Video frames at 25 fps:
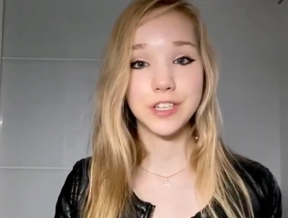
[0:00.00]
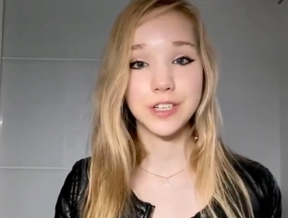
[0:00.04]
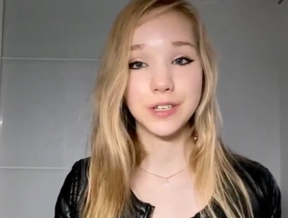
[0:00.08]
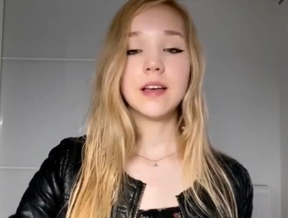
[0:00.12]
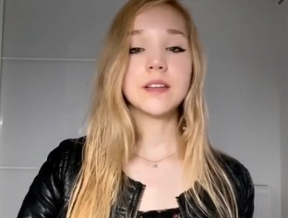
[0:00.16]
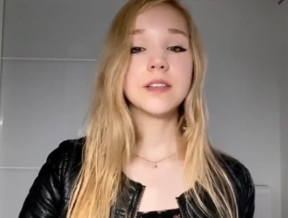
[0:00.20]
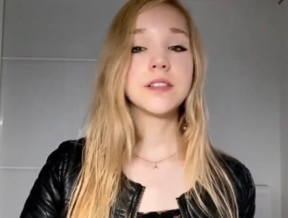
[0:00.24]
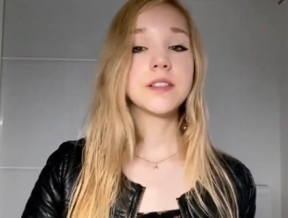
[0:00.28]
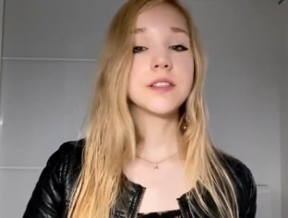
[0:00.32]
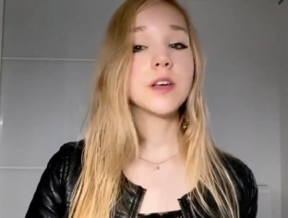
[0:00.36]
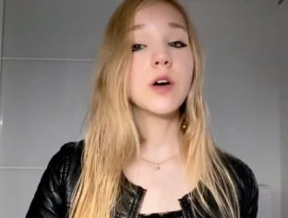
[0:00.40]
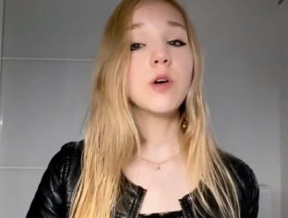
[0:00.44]

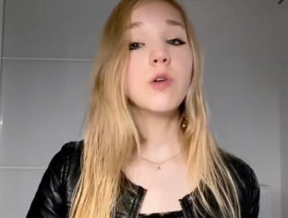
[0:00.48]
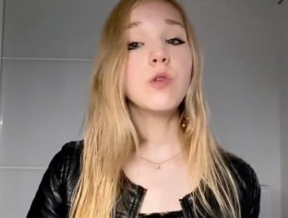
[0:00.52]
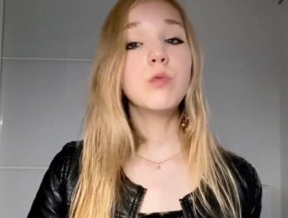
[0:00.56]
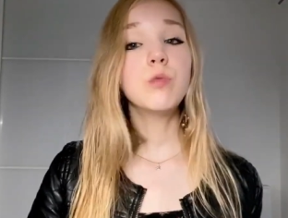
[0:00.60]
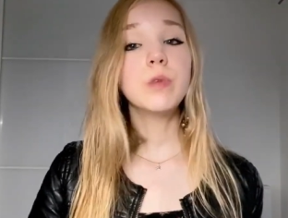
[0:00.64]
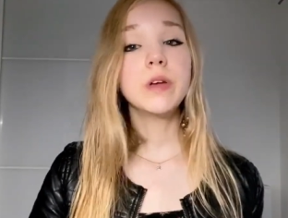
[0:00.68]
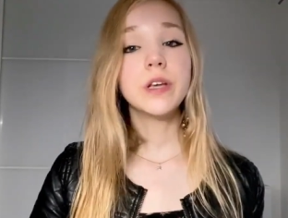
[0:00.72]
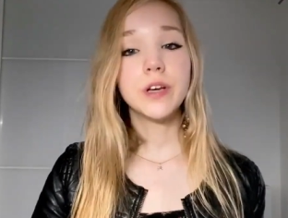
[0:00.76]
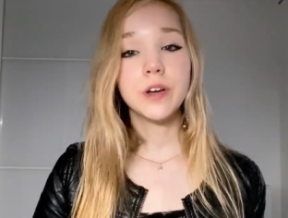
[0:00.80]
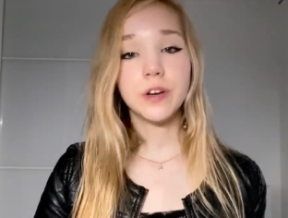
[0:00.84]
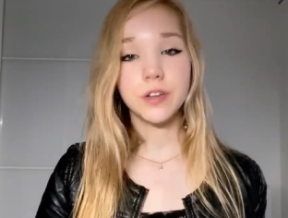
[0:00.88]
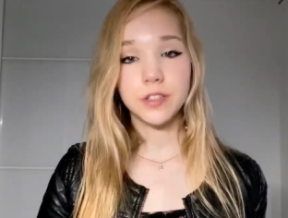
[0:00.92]
And so
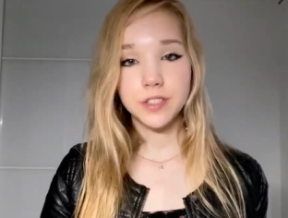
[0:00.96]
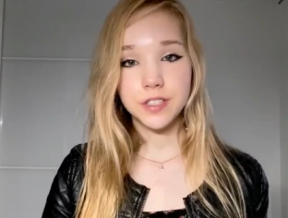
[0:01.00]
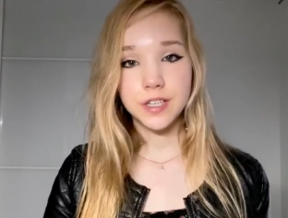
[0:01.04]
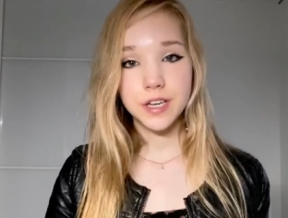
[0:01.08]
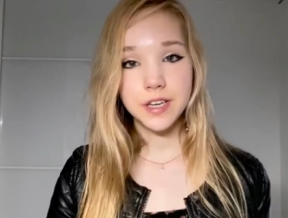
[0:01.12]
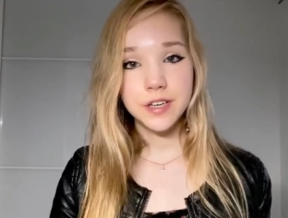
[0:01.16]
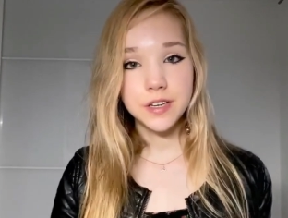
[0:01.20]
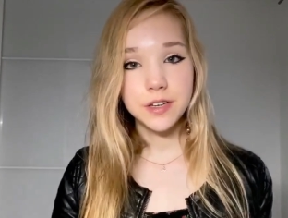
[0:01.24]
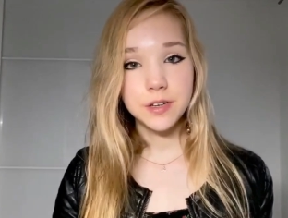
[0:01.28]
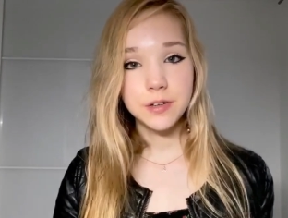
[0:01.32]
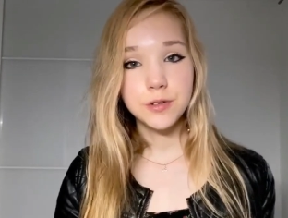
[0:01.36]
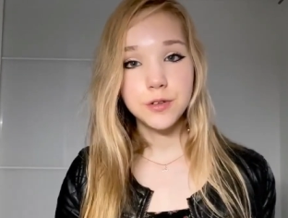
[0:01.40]
we
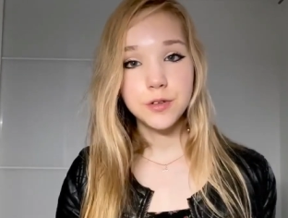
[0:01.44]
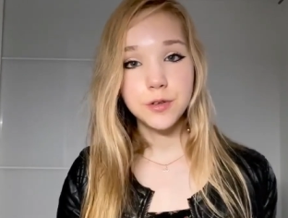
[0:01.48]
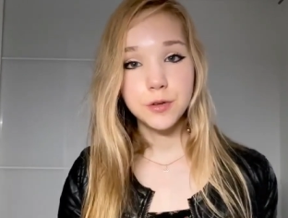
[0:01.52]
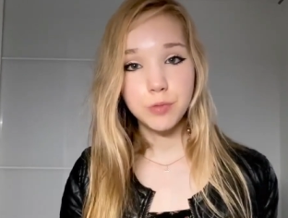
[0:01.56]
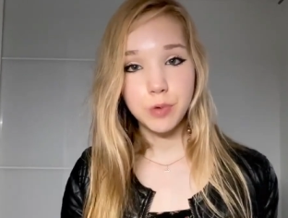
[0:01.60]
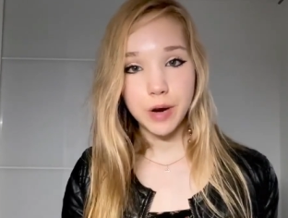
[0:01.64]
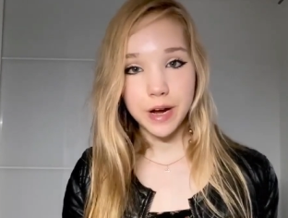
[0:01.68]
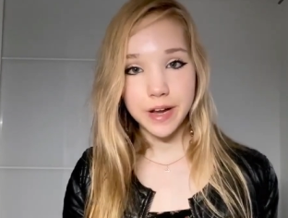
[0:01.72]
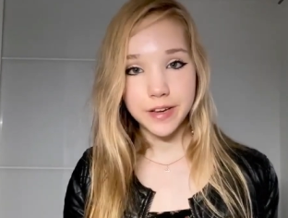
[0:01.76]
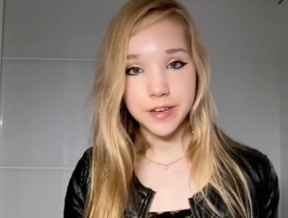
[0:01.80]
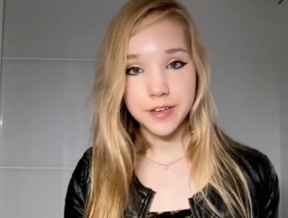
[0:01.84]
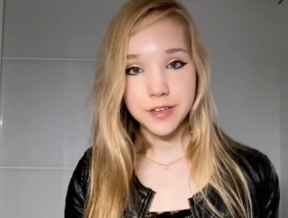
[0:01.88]
continued to
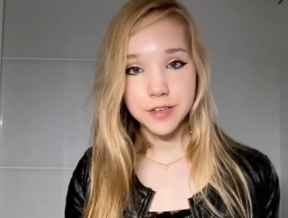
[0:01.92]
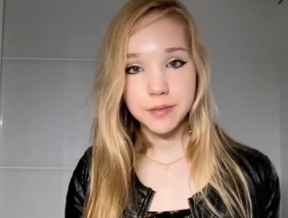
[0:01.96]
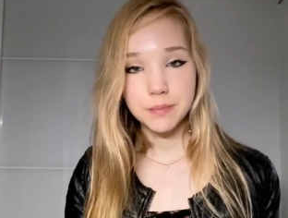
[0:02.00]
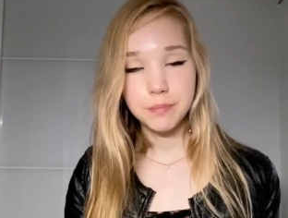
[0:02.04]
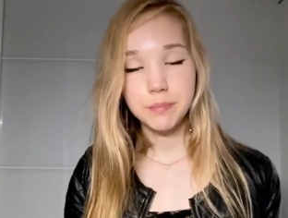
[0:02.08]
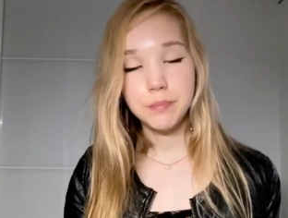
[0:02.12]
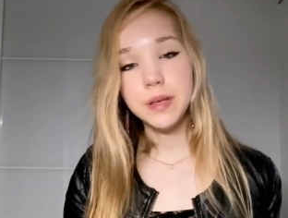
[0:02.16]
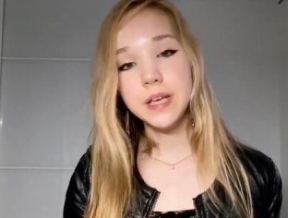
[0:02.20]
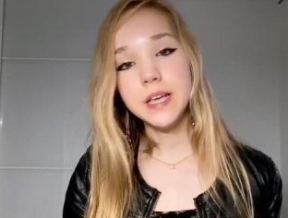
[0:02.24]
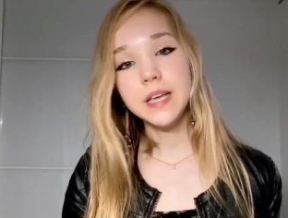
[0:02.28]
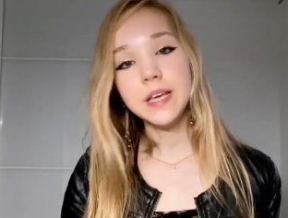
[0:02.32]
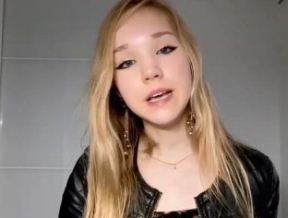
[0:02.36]
wait,
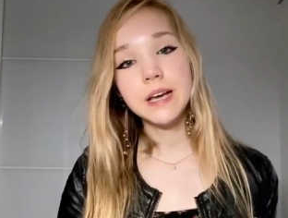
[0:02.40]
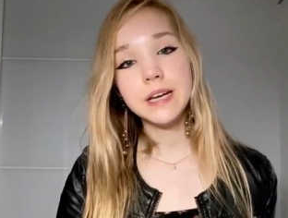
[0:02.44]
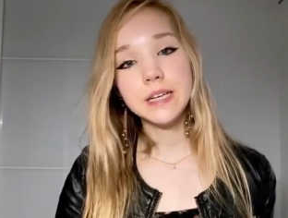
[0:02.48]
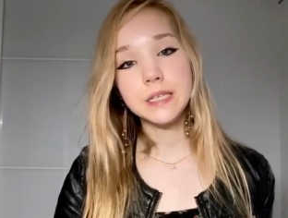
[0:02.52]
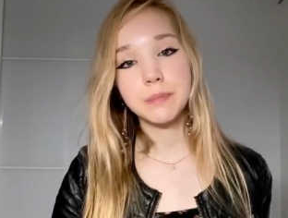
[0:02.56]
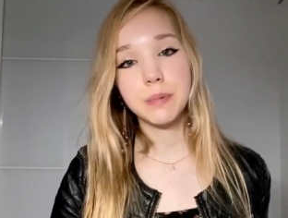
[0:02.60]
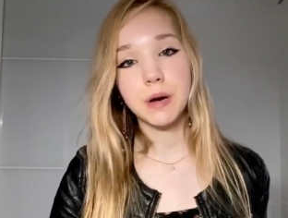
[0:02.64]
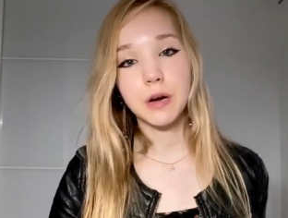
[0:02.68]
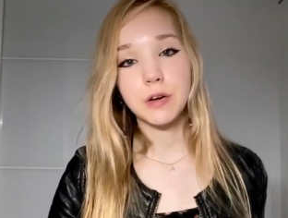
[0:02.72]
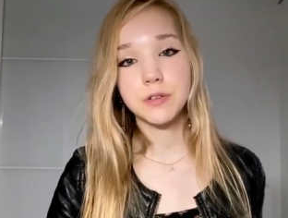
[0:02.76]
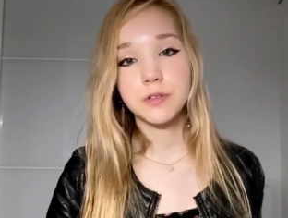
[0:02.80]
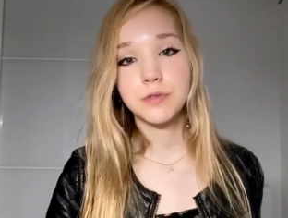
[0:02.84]
me and
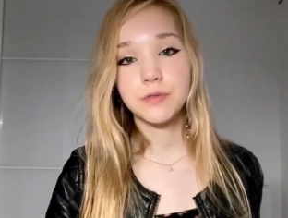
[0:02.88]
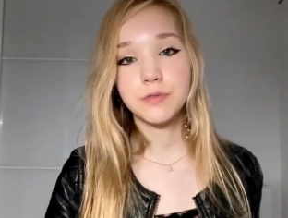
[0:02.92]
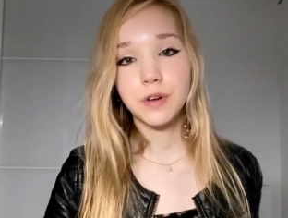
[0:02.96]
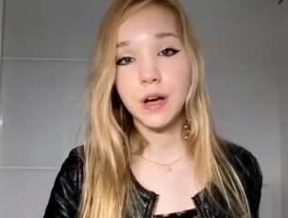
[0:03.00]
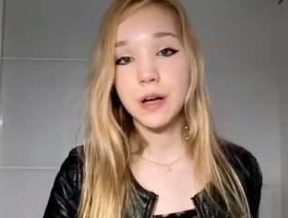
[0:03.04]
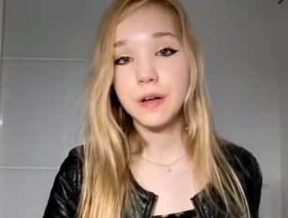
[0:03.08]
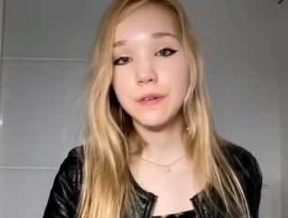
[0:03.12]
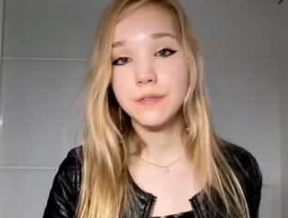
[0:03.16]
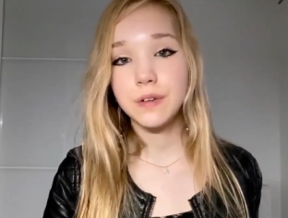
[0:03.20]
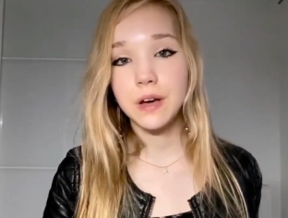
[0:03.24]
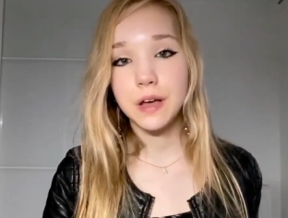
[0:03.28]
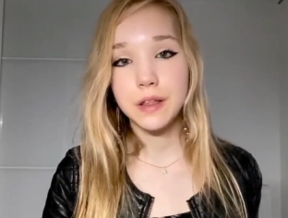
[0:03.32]
about
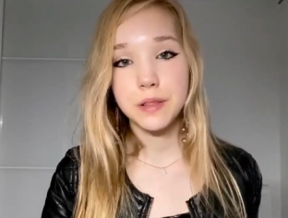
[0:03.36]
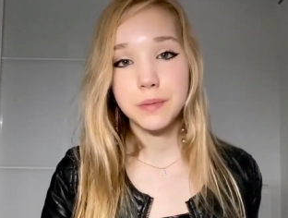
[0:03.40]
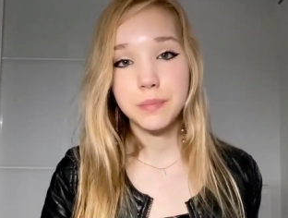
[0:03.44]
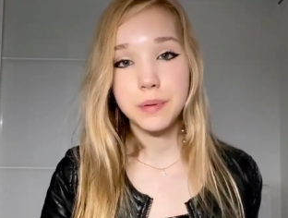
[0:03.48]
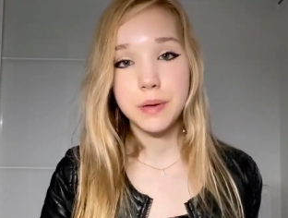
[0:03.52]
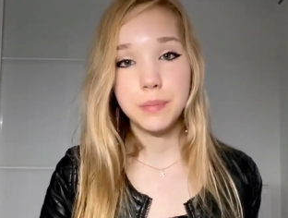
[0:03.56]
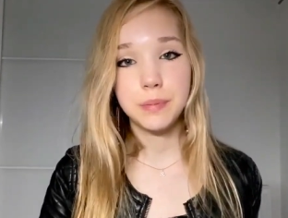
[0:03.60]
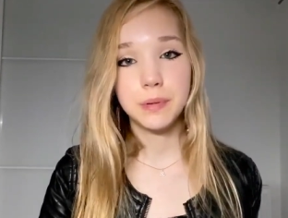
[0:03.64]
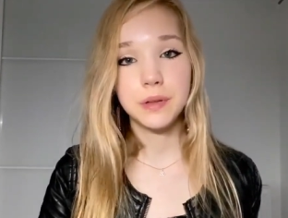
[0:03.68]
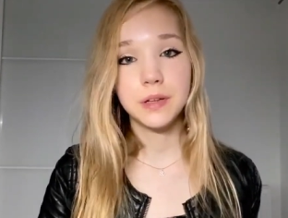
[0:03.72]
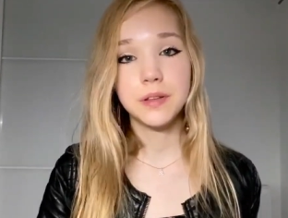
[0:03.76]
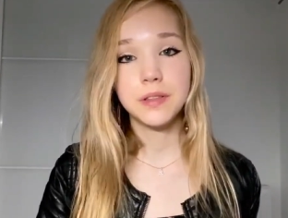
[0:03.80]
five other
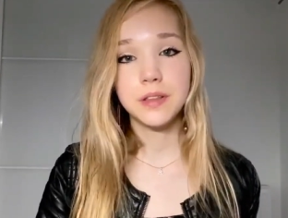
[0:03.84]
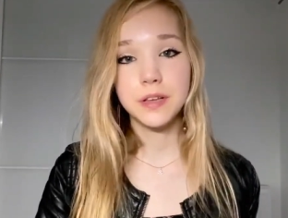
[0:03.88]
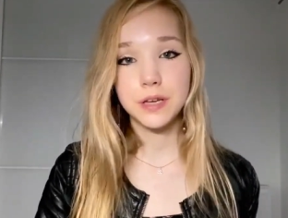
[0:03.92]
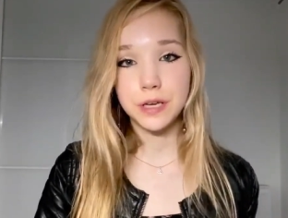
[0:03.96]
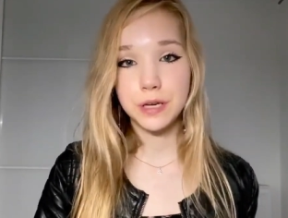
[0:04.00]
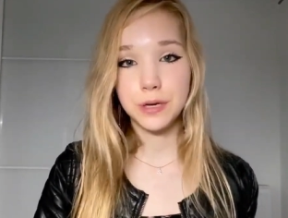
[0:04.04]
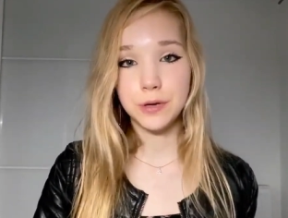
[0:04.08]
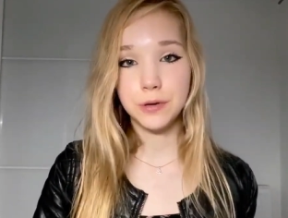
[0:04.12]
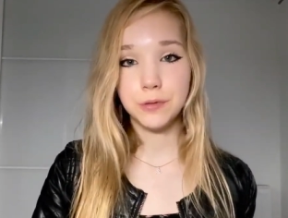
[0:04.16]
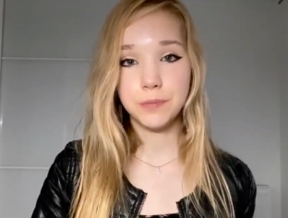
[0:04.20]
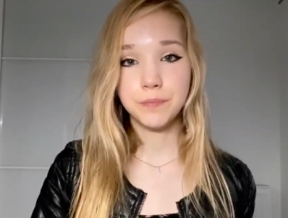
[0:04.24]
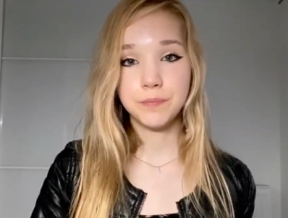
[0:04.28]
people in the
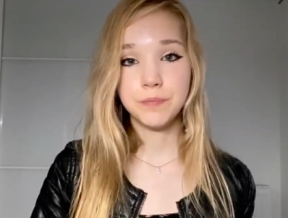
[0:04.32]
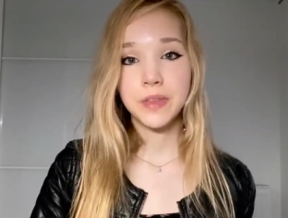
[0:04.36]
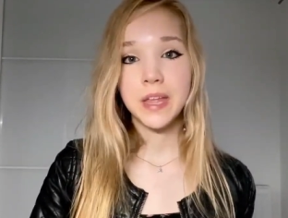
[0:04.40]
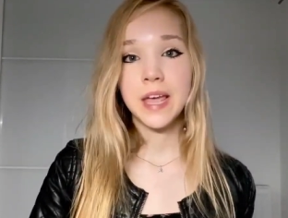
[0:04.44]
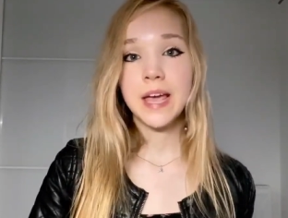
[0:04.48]
queue.